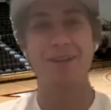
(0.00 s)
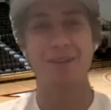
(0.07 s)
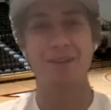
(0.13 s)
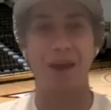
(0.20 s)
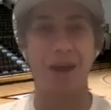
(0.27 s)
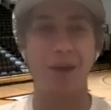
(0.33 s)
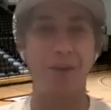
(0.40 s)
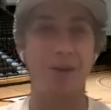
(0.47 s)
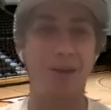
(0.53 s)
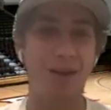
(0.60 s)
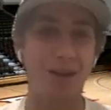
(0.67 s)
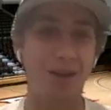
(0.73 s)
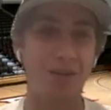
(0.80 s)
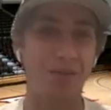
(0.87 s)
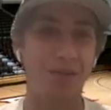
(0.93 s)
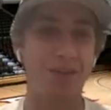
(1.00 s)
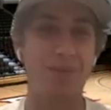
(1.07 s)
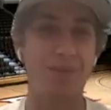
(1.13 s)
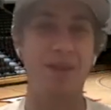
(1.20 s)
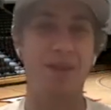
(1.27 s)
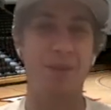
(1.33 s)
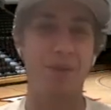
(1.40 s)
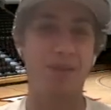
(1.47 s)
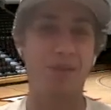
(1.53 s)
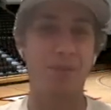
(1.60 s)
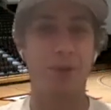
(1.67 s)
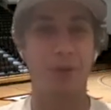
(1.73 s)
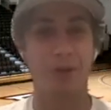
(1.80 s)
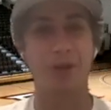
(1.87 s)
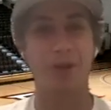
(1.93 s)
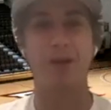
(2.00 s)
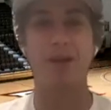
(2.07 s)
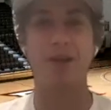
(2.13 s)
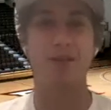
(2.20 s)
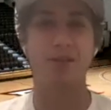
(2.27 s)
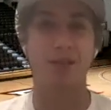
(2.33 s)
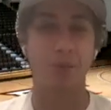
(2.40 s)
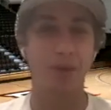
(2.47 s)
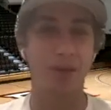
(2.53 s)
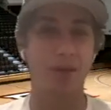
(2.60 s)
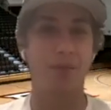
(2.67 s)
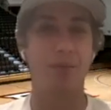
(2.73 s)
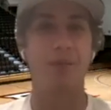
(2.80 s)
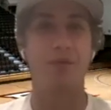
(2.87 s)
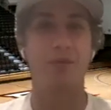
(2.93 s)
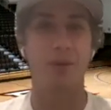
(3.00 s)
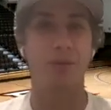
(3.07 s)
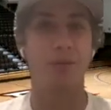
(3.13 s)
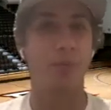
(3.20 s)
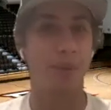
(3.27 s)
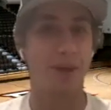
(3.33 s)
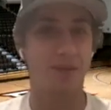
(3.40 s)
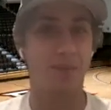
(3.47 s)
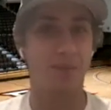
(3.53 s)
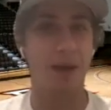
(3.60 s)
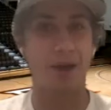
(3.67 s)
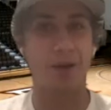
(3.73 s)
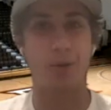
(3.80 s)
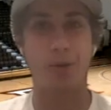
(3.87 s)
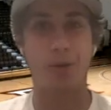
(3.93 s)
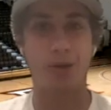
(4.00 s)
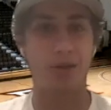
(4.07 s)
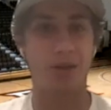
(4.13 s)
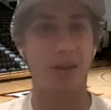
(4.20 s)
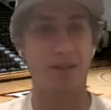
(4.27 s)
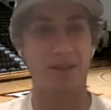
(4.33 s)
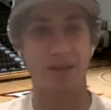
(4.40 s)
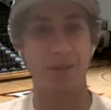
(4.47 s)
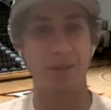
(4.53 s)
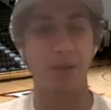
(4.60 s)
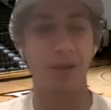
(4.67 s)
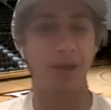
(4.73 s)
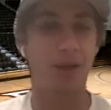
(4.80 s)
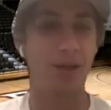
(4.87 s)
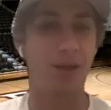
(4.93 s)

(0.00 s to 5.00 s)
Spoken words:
So how are you going to convince me to commit to Bowling Green so we can form the best backcourt in the NCAA?